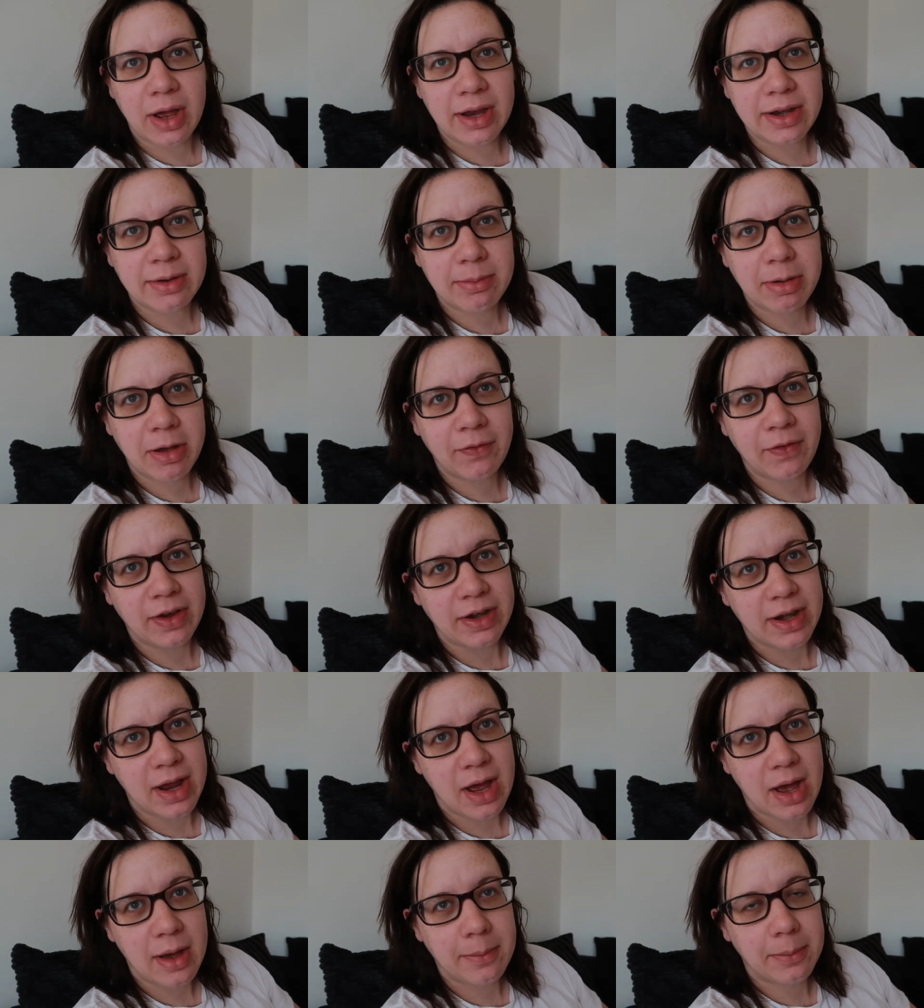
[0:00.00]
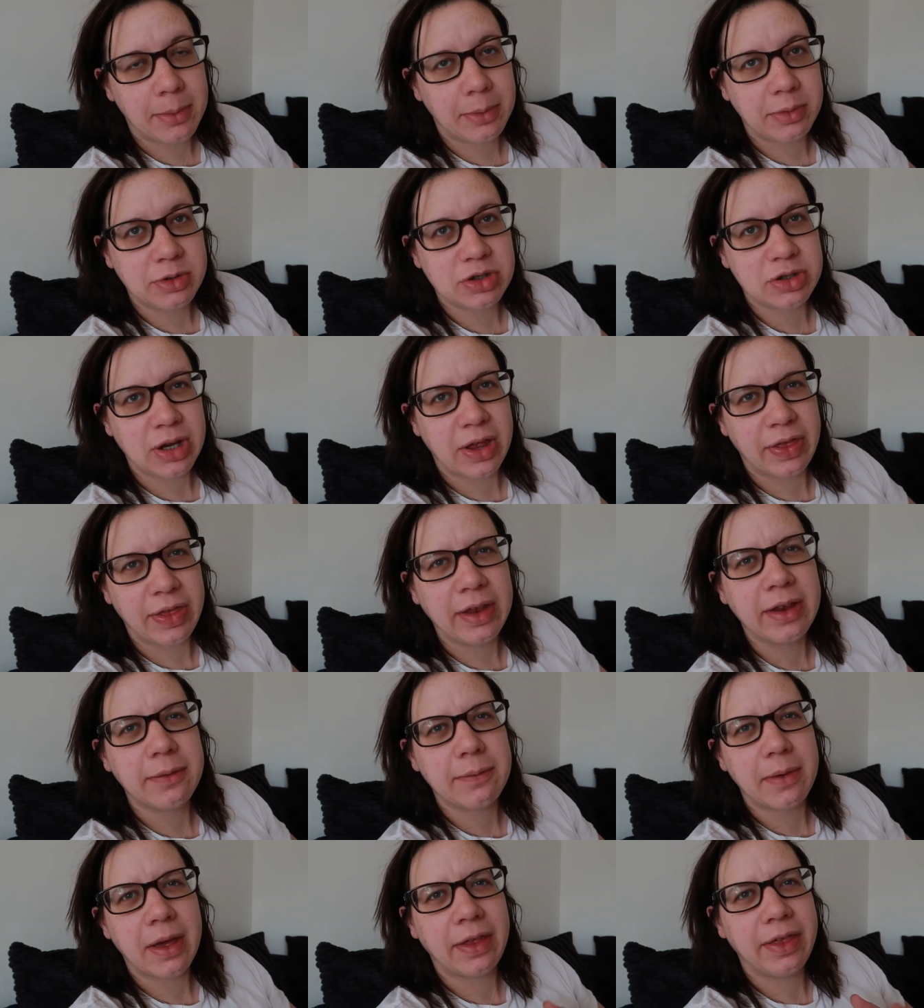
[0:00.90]
I had a bit of a nap, which I
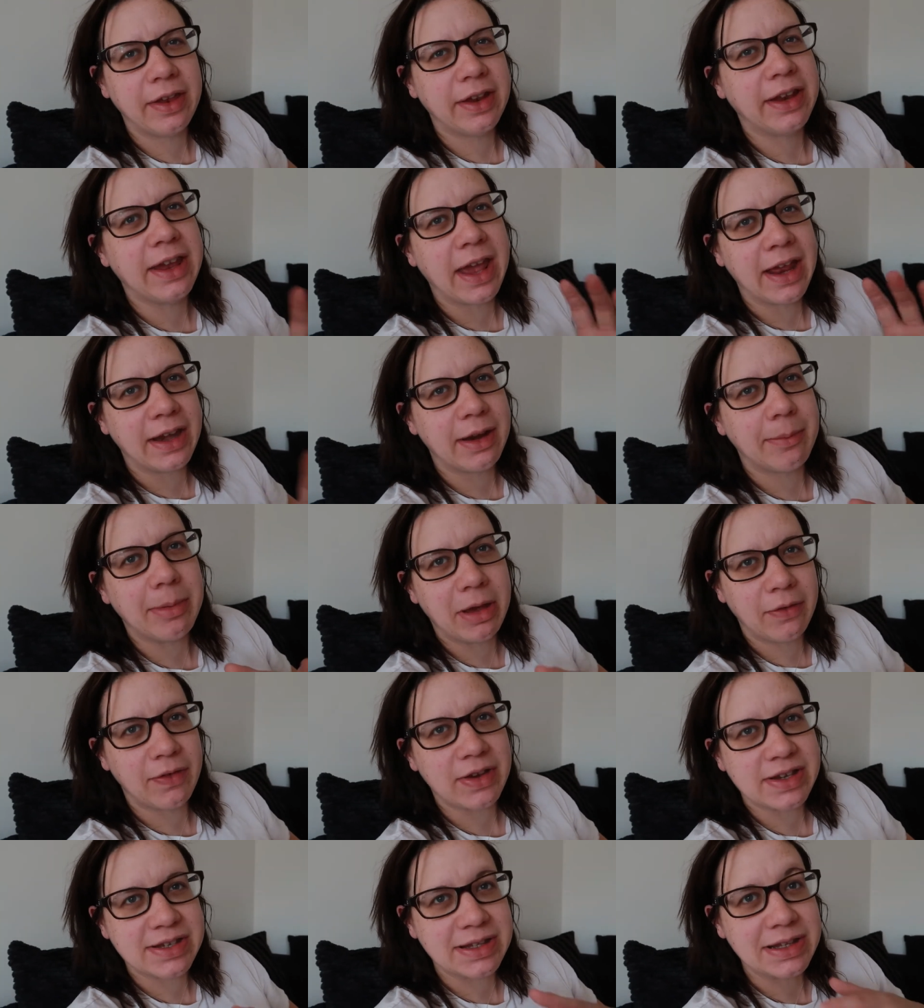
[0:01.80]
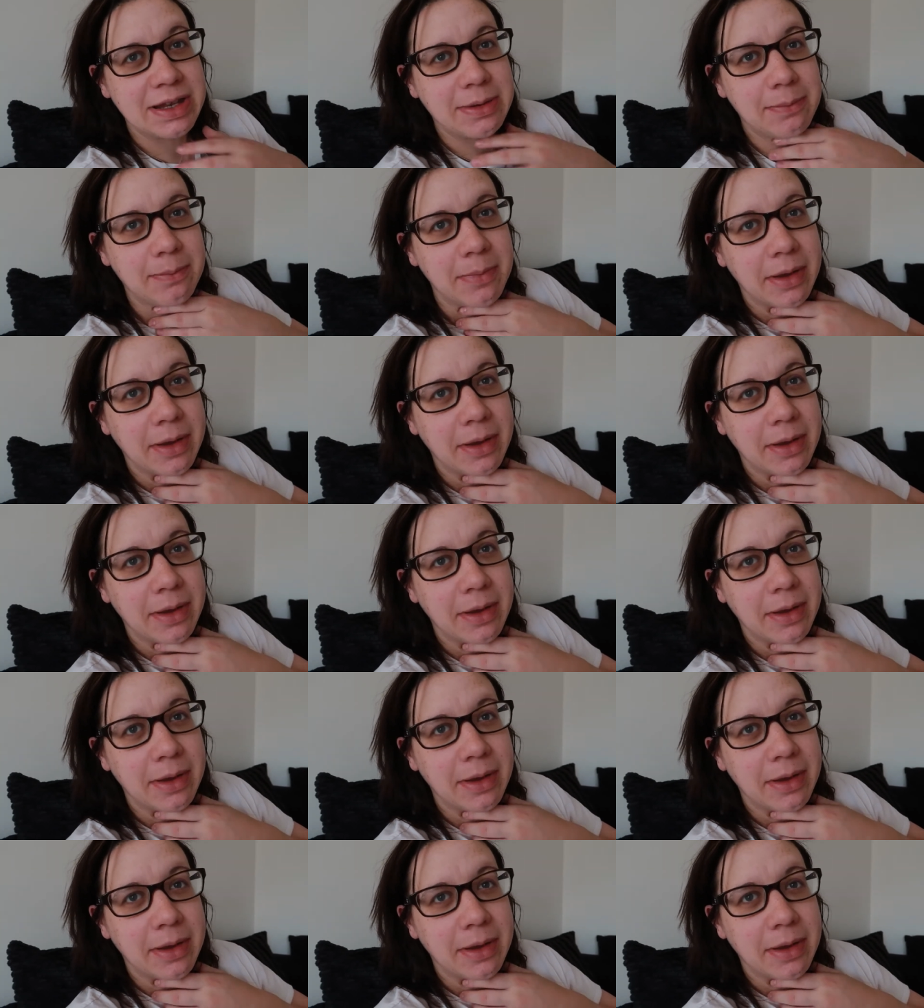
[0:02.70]
think I think getting a bit of a sleep